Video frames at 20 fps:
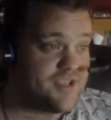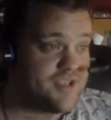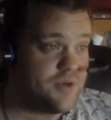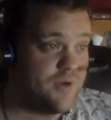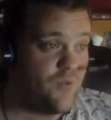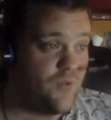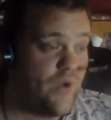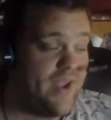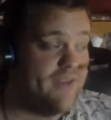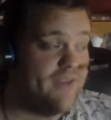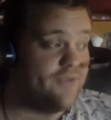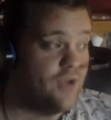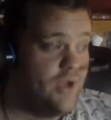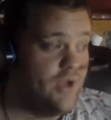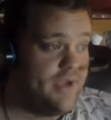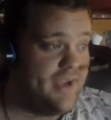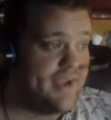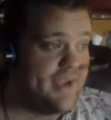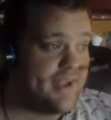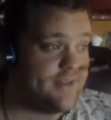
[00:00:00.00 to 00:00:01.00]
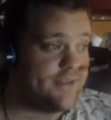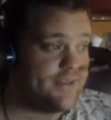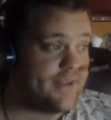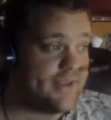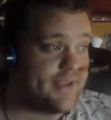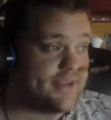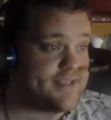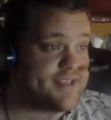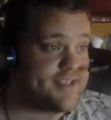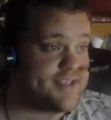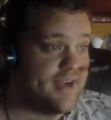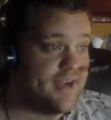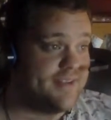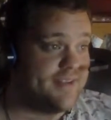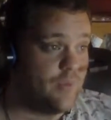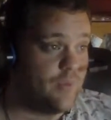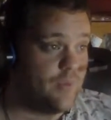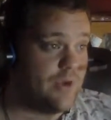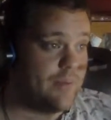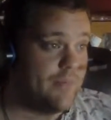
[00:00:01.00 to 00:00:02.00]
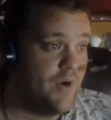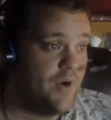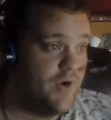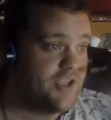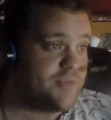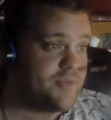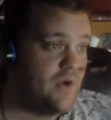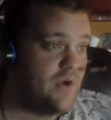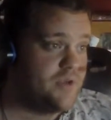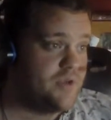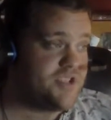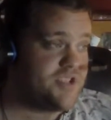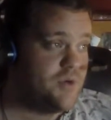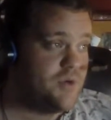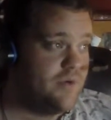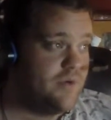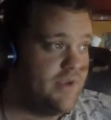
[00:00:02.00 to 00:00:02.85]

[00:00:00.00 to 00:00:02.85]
way of looking at things that would emerge, but also,